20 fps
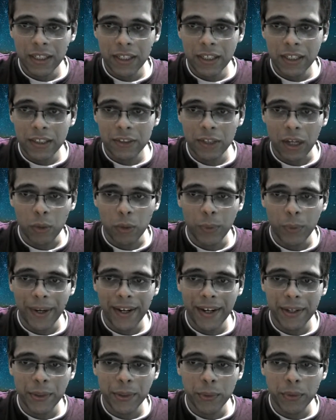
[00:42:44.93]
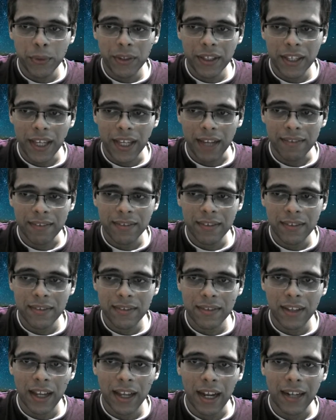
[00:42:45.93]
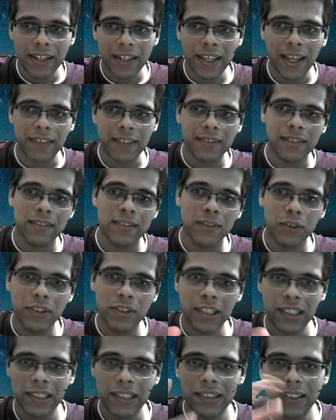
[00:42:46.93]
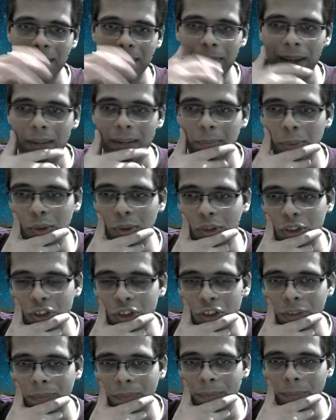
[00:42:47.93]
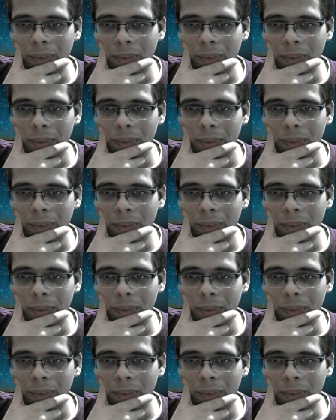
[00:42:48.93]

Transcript: So now queen d2, castles and castles. So this is the main position.